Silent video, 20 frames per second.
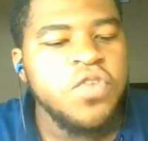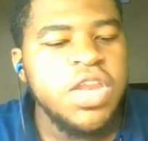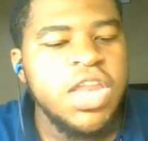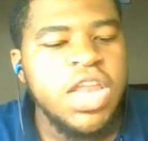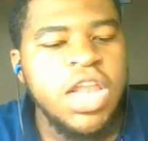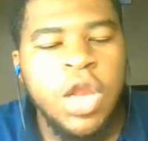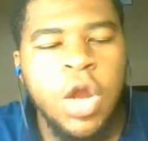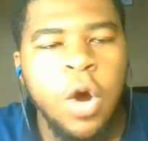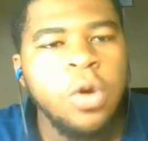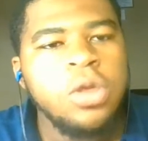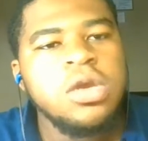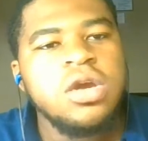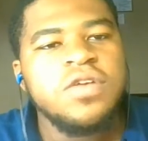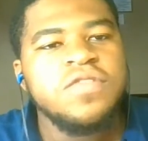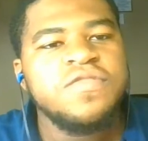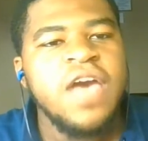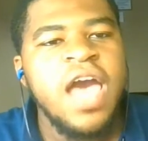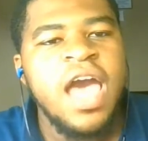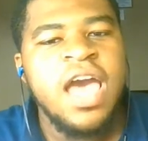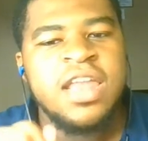know you're
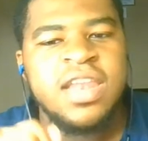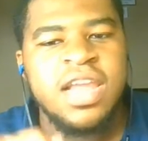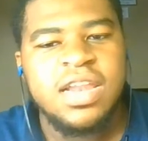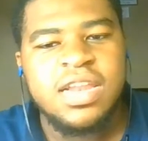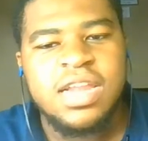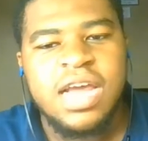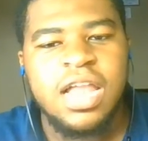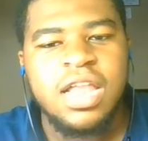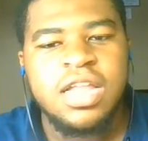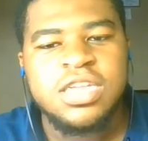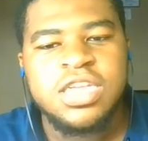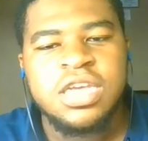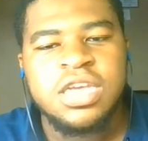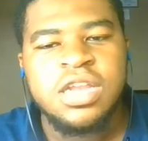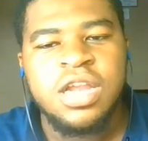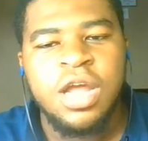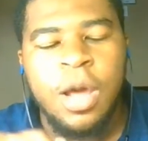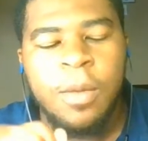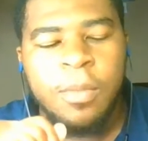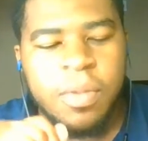fat and acknowledge it,
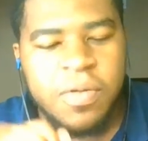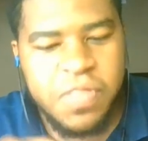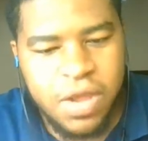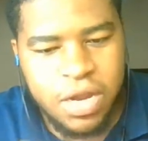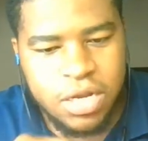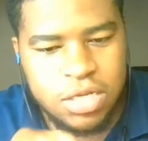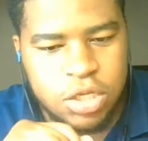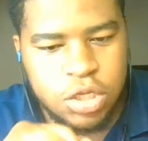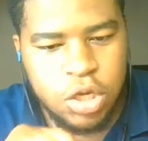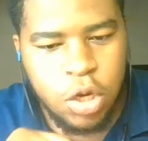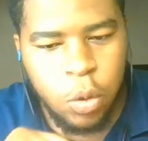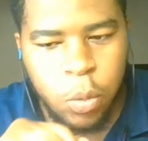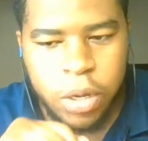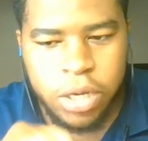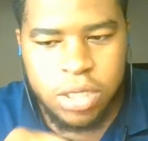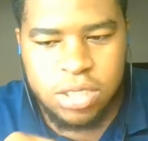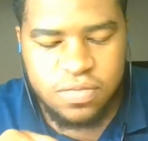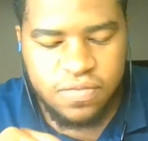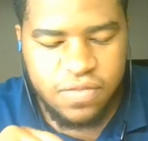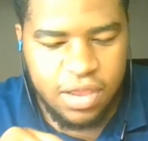but there's no
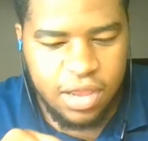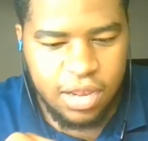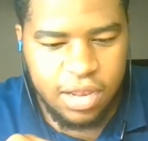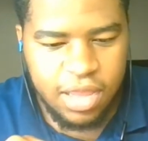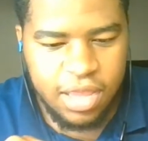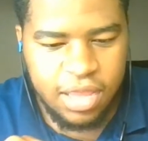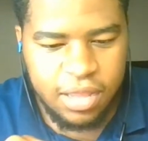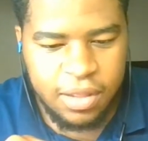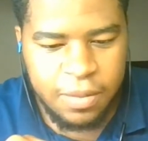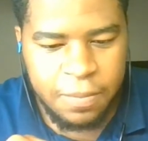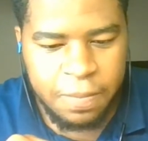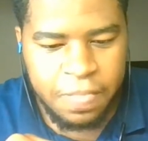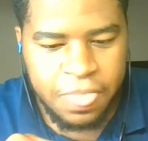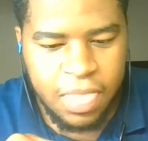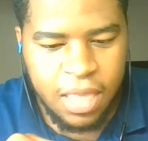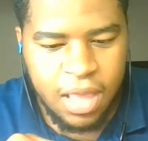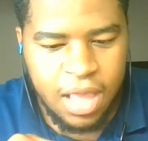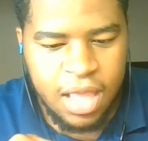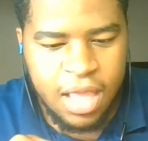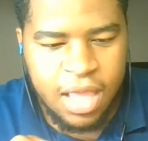worse feeling
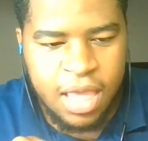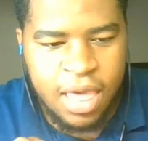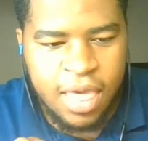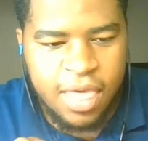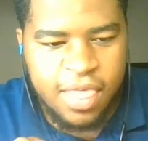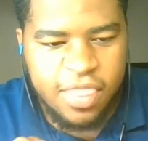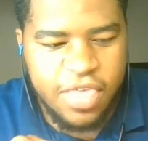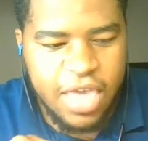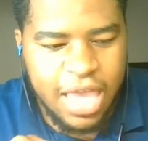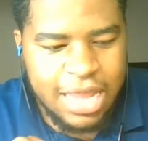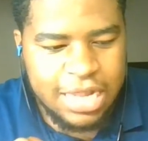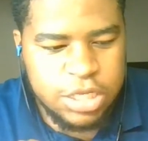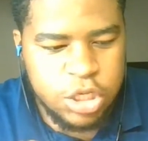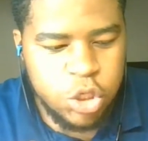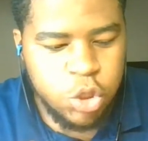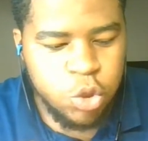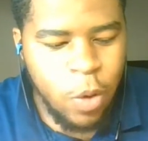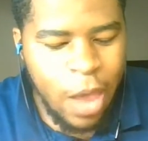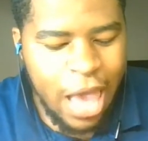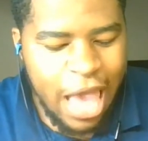than
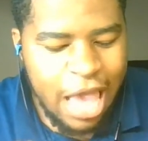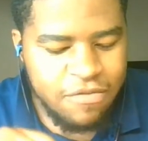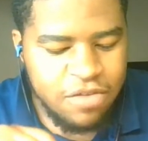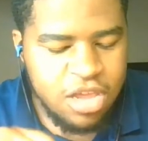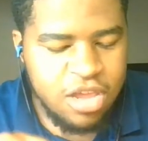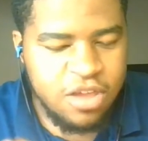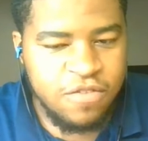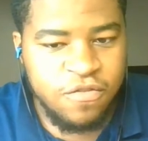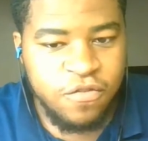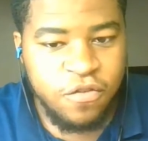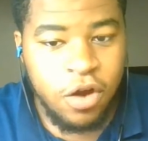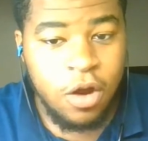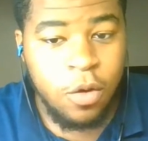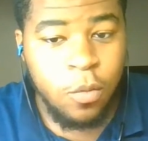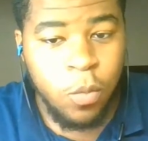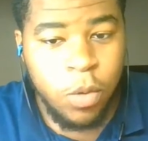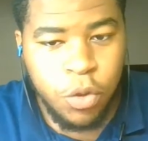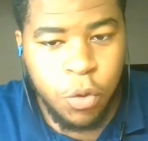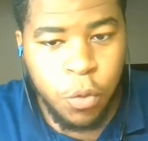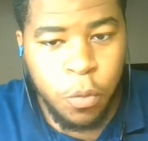to have it confirmed
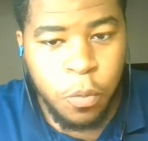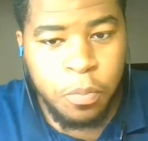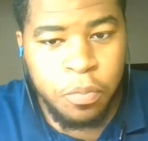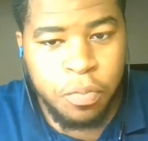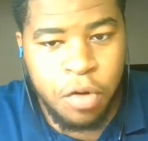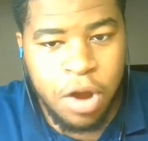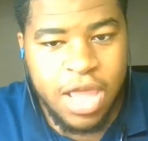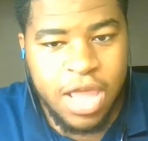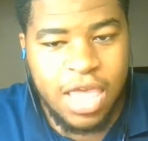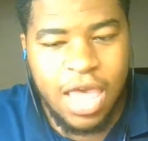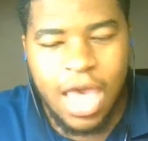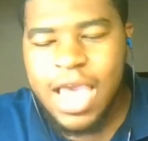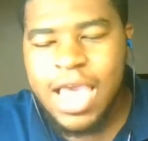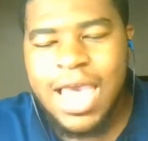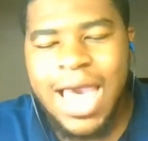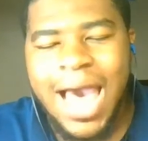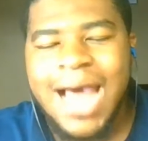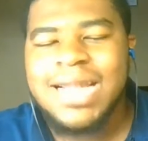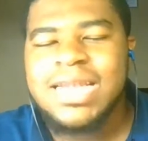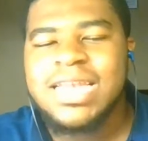when you break a
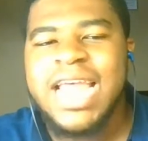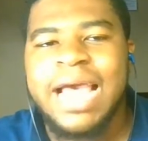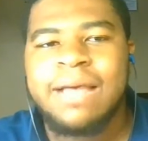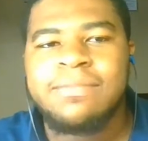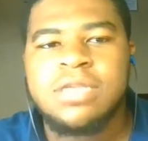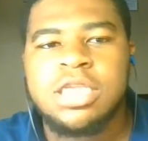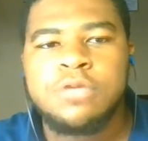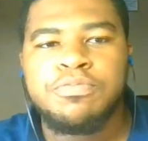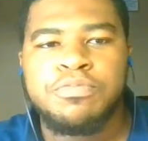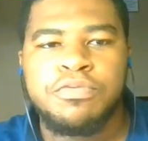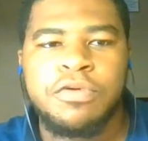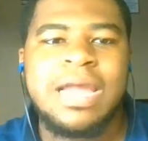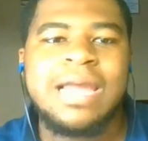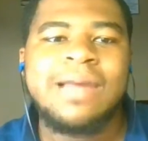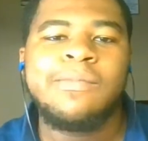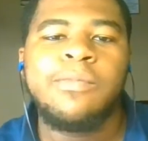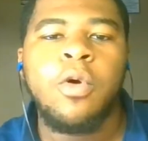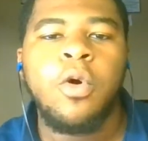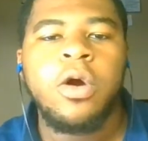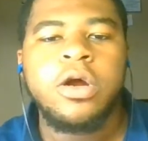goddamn
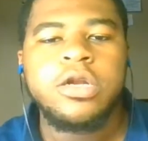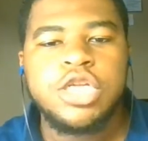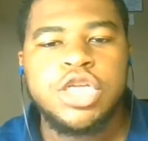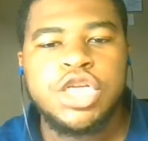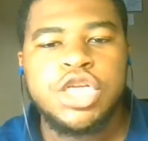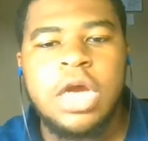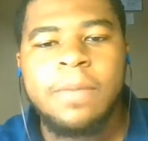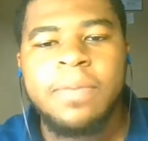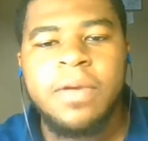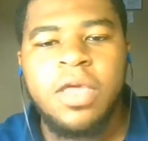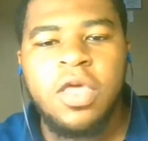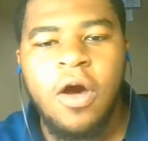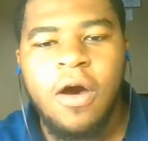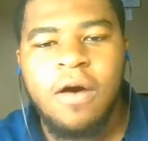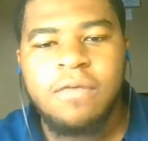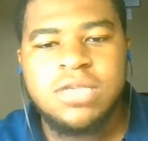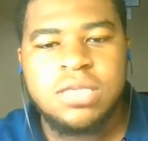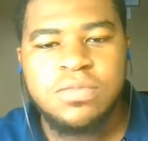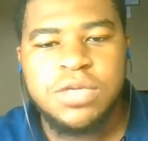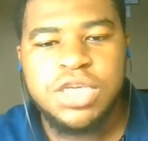springboard jumping off
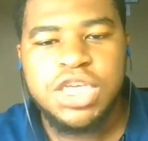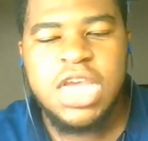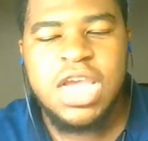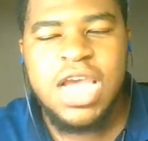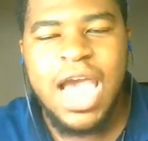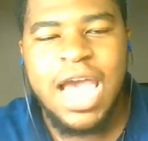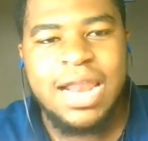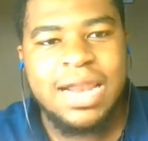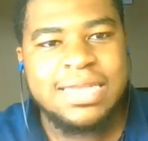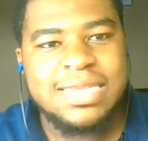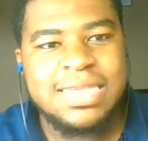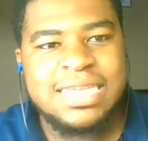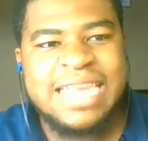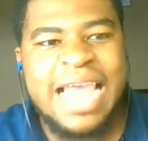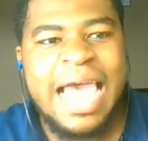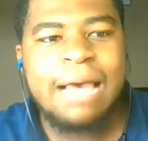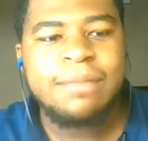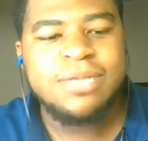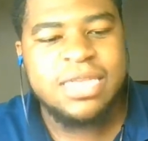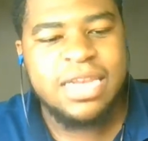some shit and it
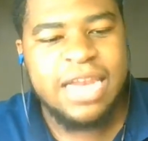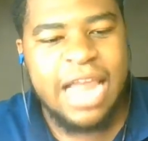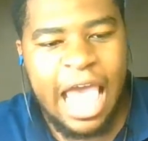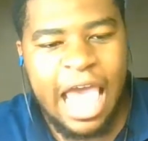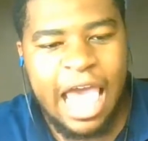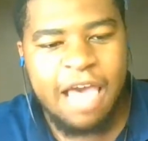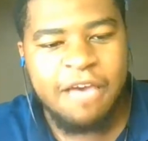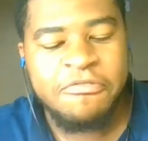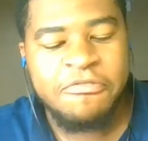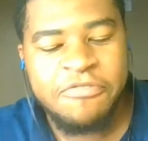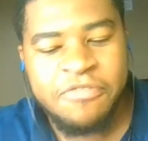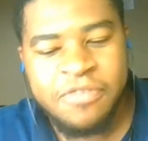snaps in half.